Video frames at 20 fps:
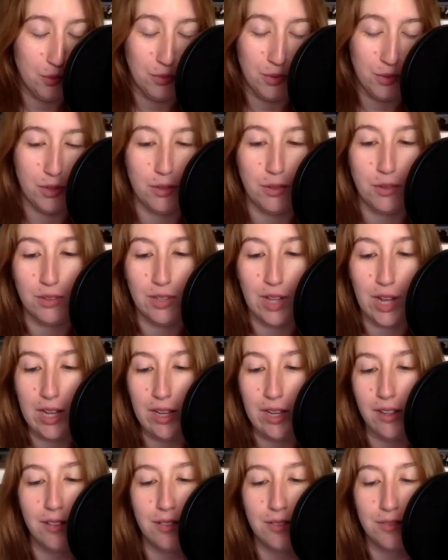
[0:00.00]
you know, like
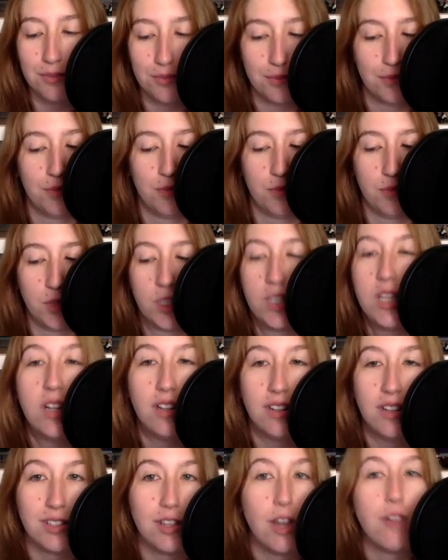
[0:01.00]

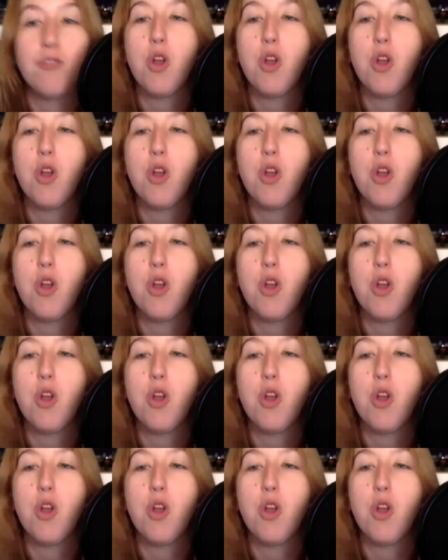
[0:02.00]
silly stuff.